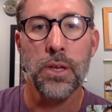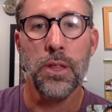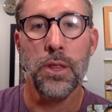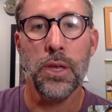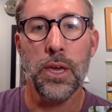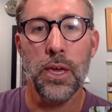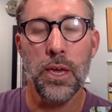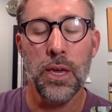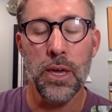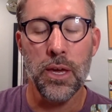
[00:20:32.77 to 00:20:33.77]

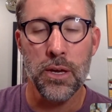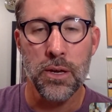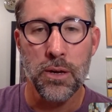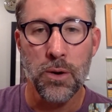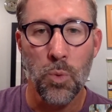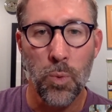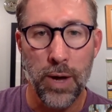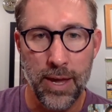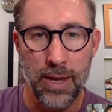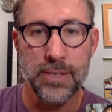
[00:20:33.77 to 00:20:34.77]
the
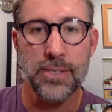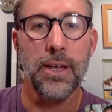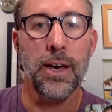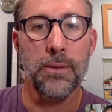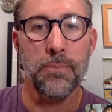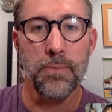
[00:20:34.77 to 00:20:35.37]
ways that